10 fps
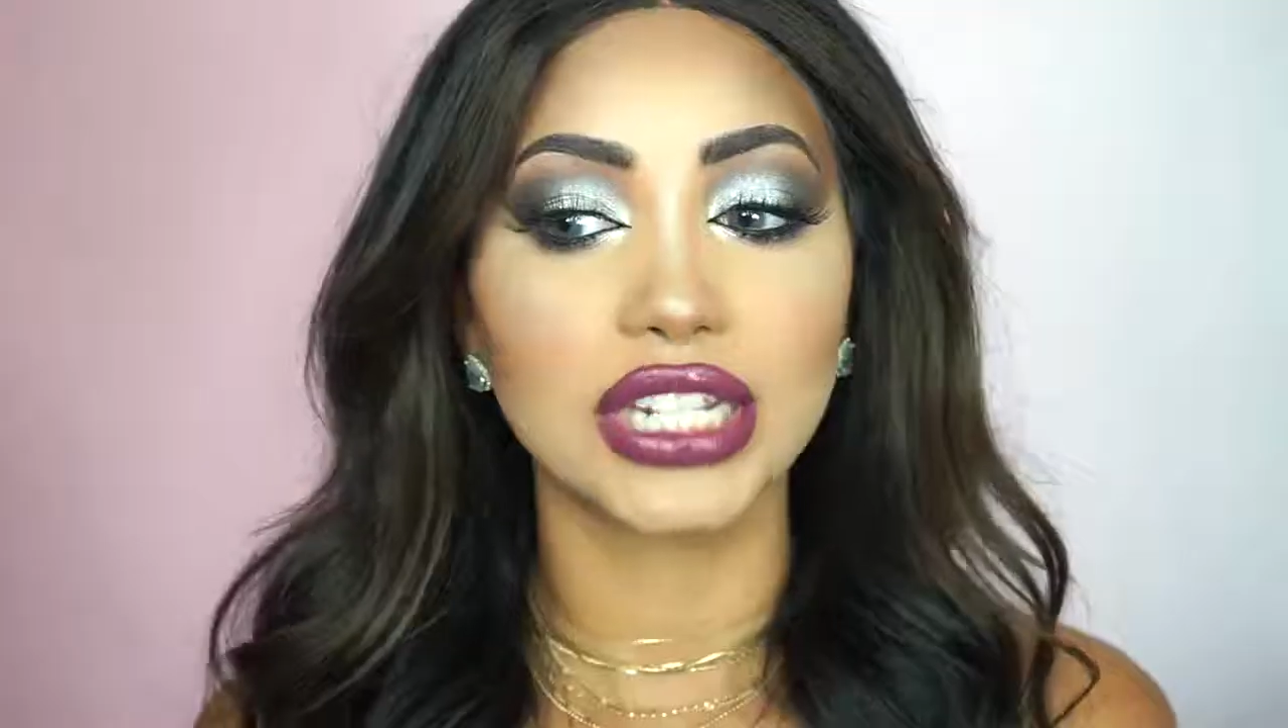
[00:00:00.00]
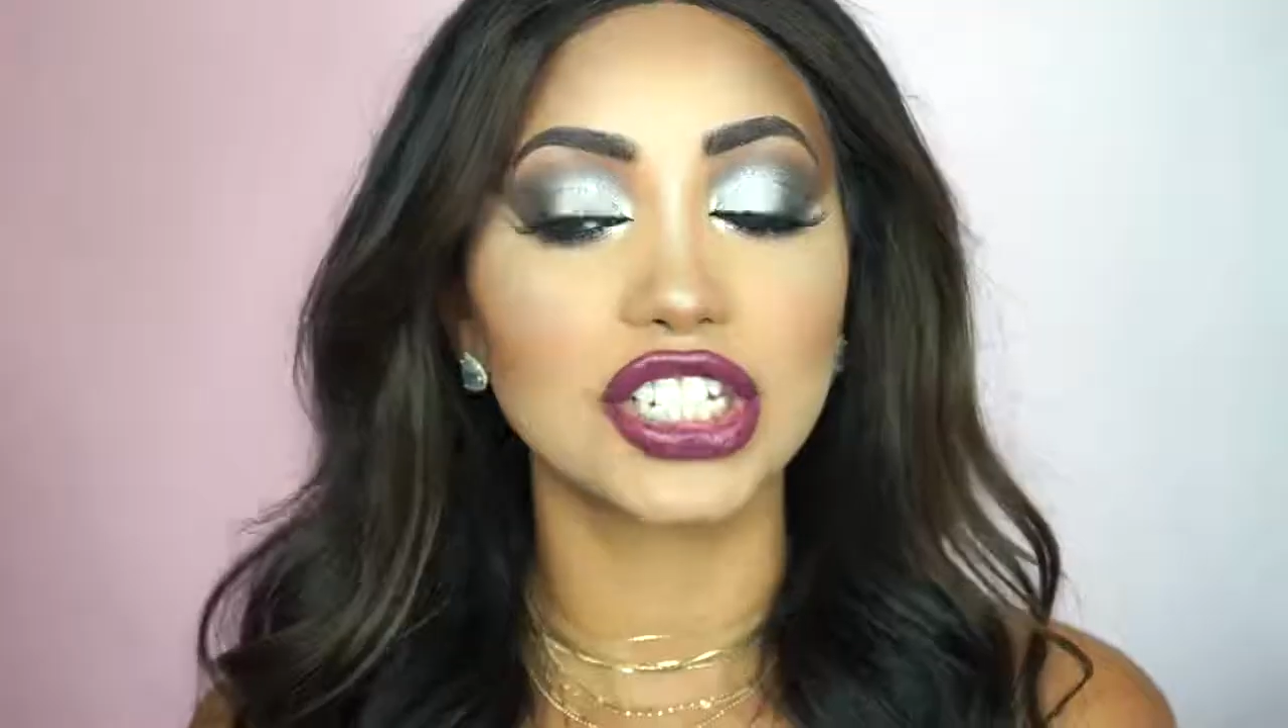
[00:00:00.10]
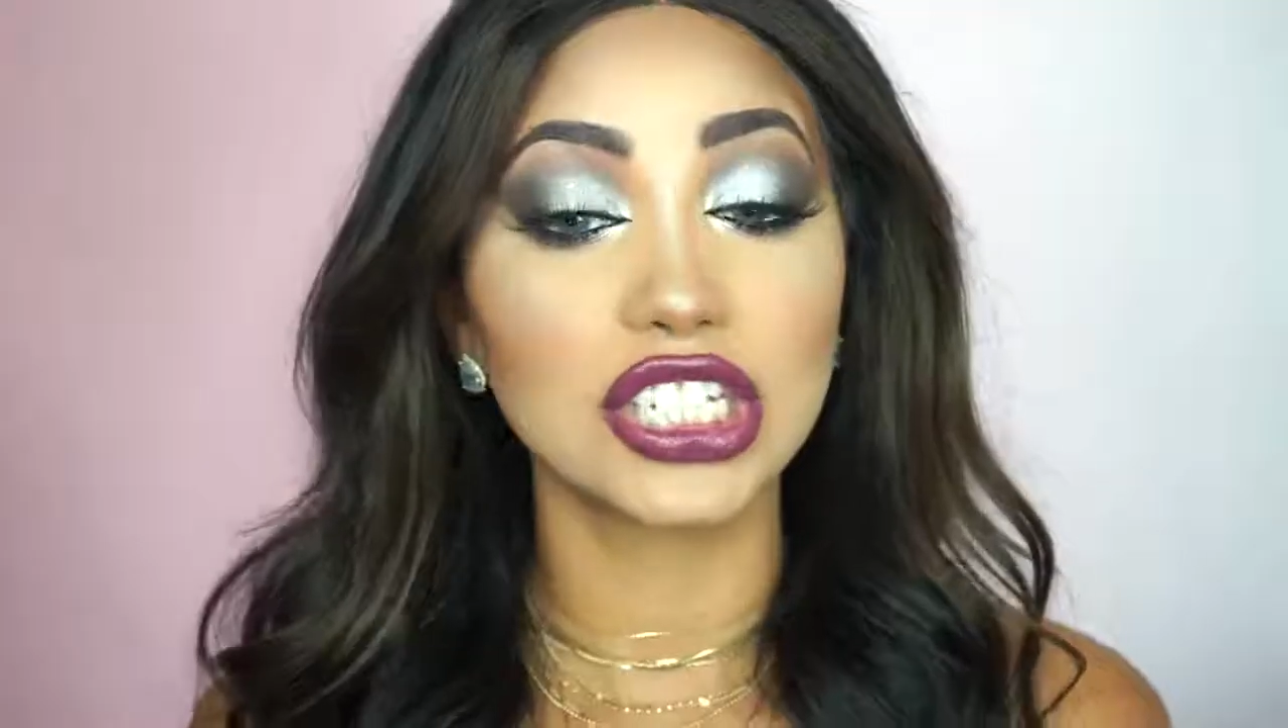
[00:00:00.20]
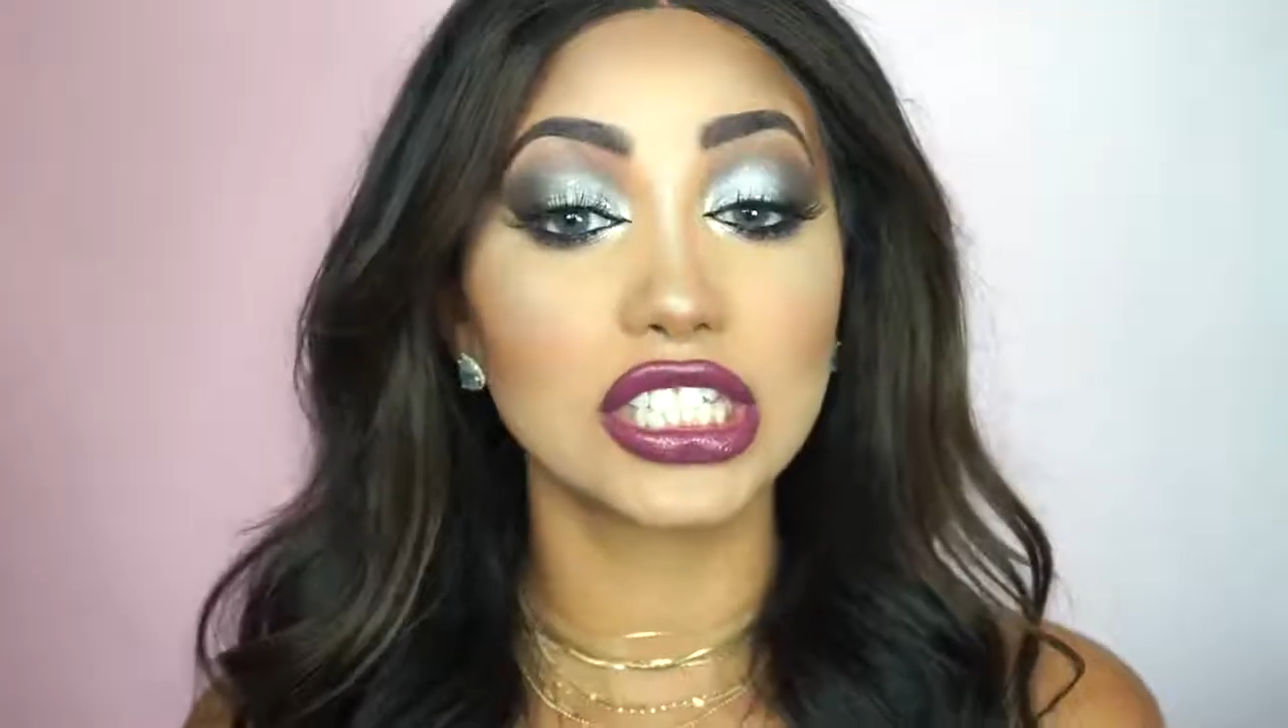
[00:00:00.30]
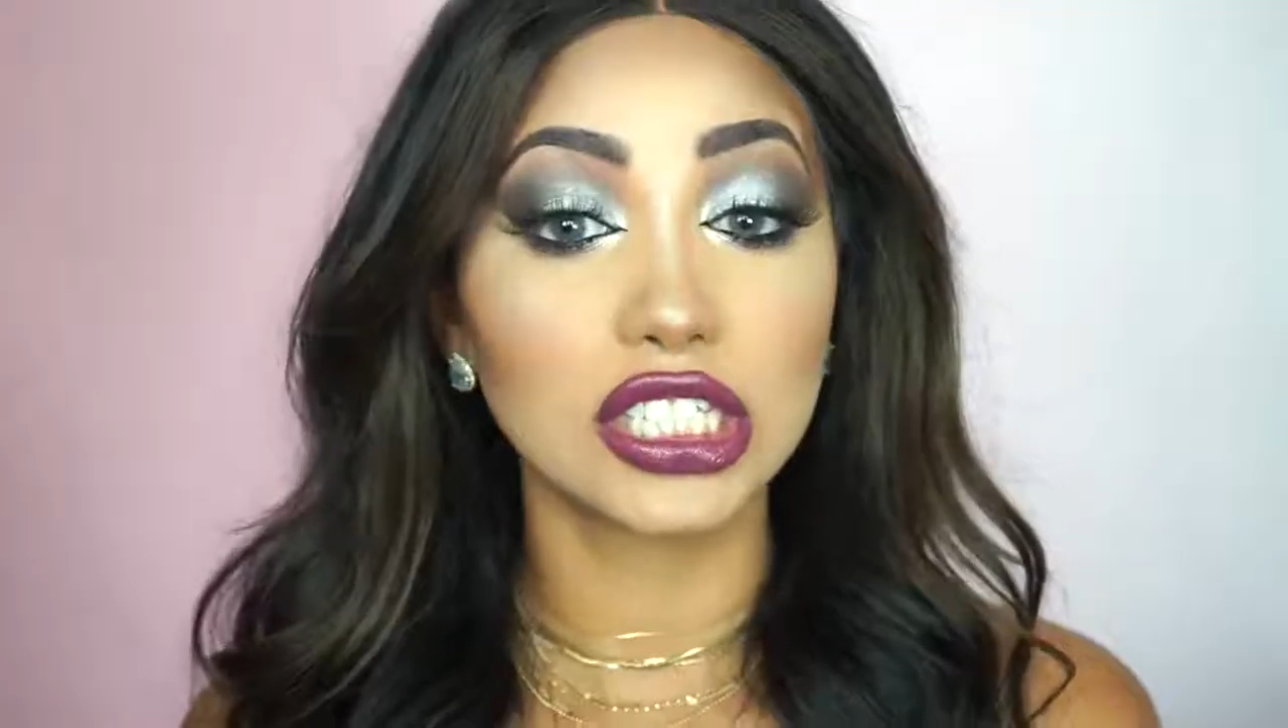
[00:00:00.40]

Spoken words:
and she's